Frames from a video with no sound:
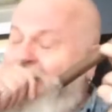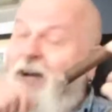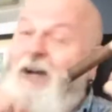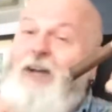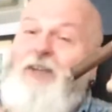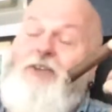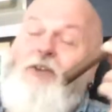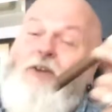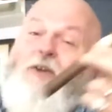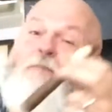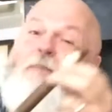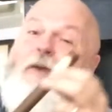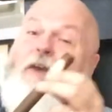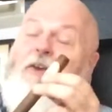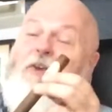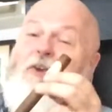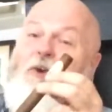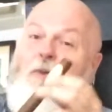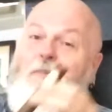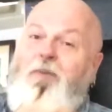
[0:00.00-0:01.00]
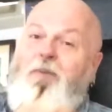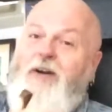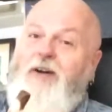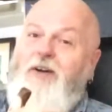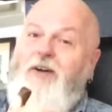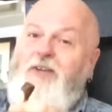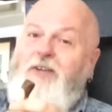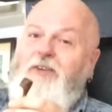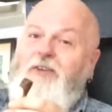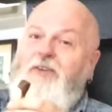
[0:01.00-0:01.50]
I do beg your
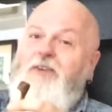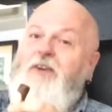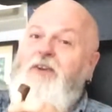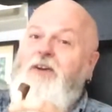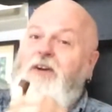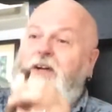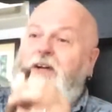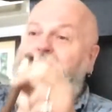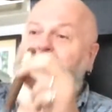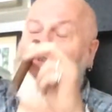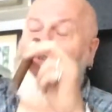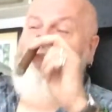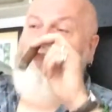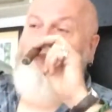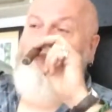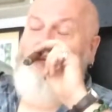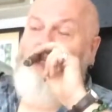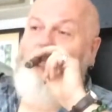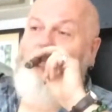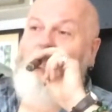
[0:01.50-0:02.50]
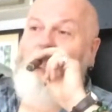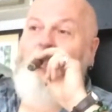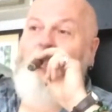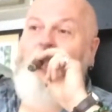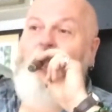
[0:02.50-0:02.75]
pardon, I'm sorry.